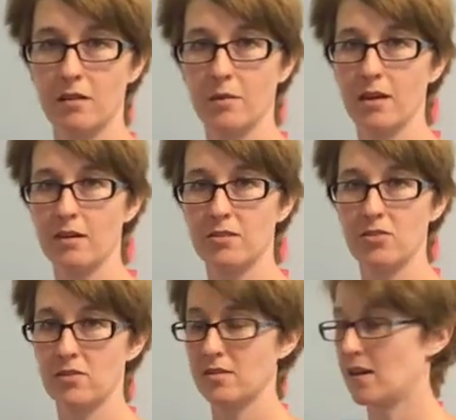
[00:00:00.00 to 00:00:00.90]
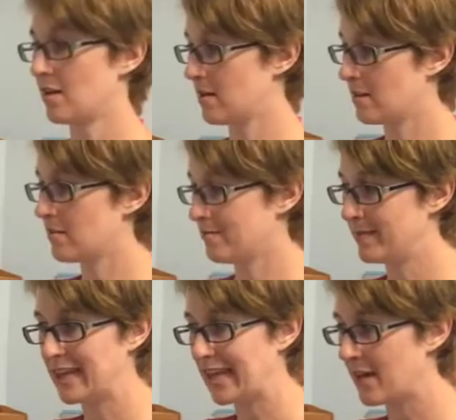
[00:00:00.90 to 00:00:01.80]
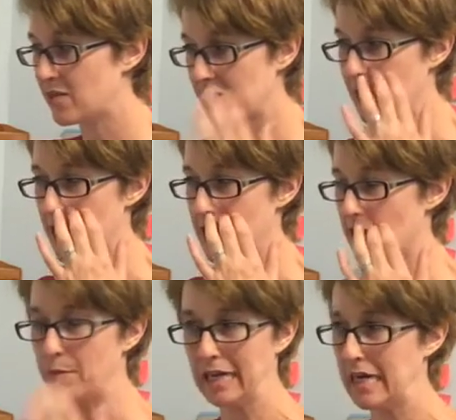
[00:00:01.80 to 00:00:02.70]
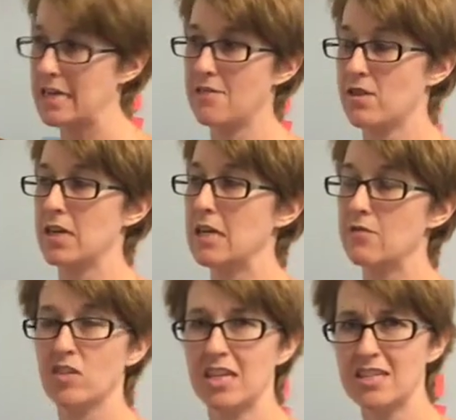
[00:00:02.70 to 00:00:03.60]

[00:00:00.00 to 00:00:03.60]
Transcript: I mean, it's just like getting everything to line up and cutting everything evenly.